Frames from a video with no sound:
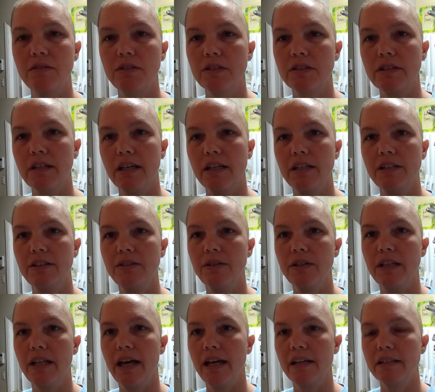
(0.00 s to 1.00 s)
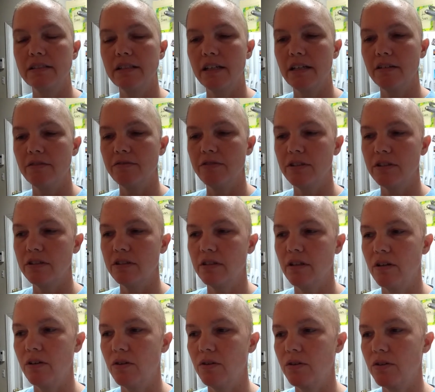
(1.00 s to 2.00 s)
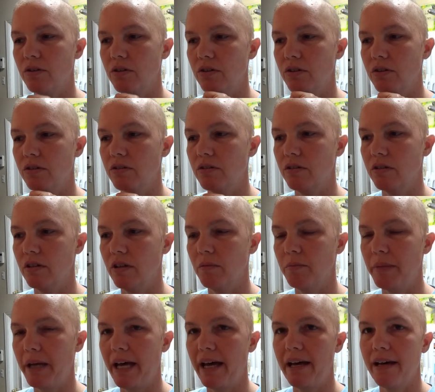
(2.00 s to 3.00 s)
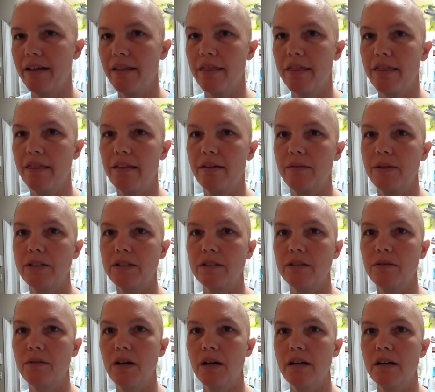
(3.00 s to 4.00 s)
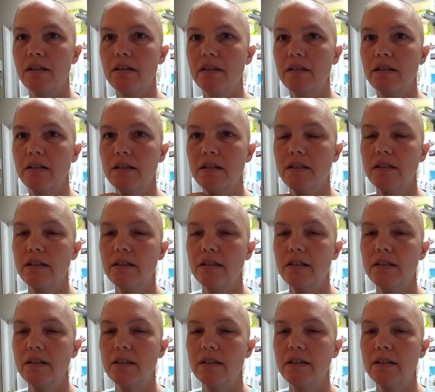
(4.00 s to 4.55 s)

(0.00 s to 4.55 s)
just kind of doing that as like a foot soak or a bath once in a while.